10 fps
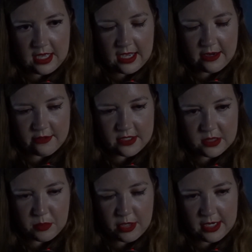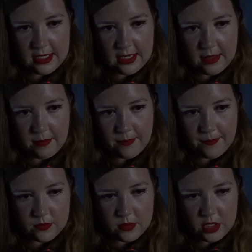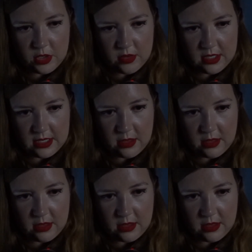Hagrid's bringing him. You think